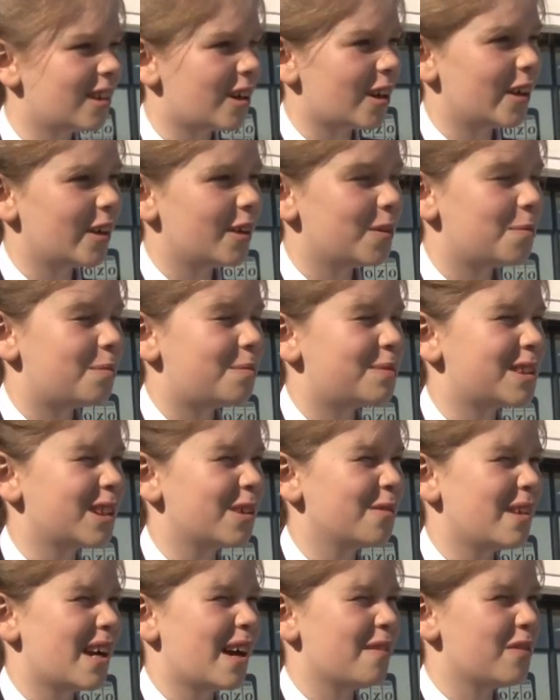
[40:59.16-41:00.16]
No,
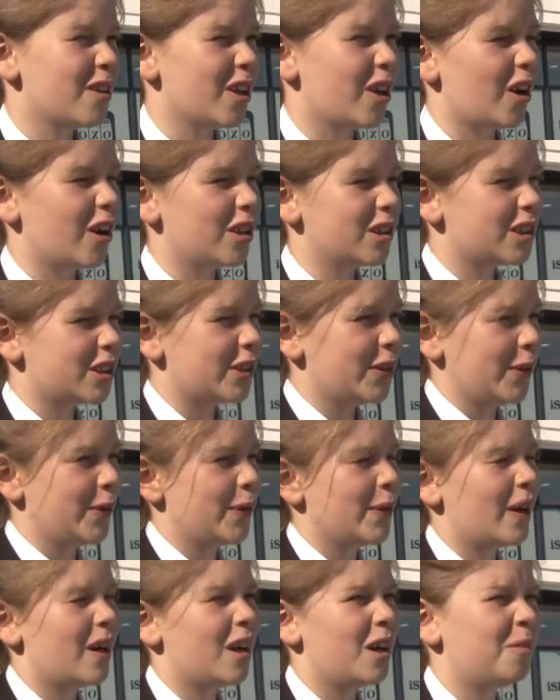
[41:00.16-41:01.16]
so we have to go to
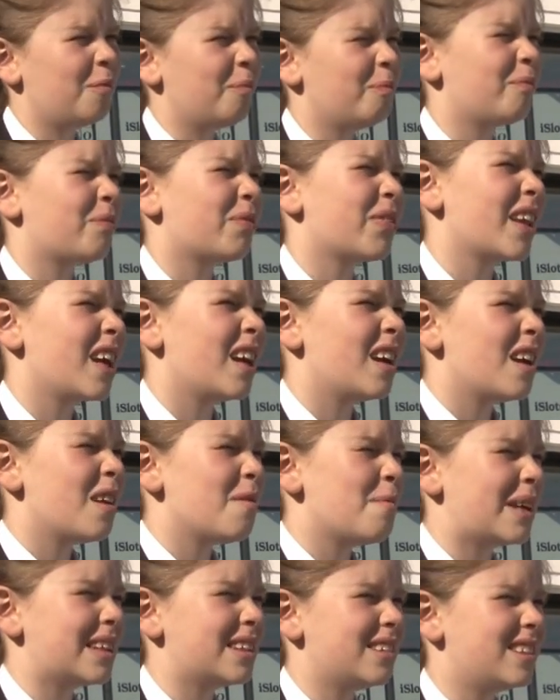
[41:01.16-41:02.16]

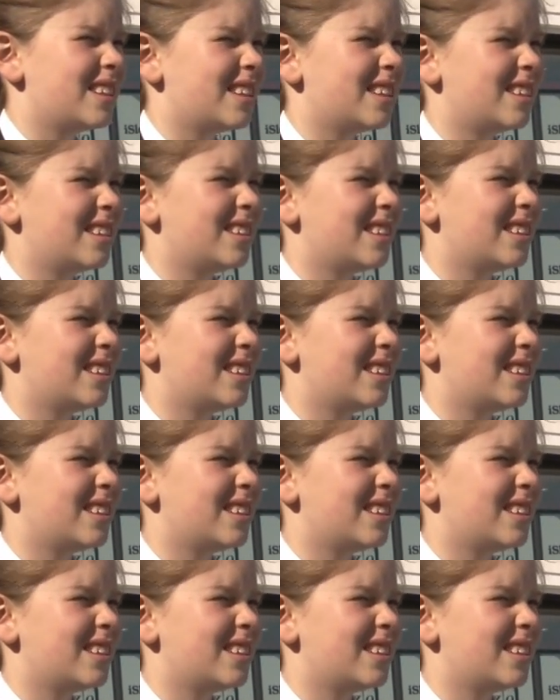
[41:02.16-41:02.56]
Basildon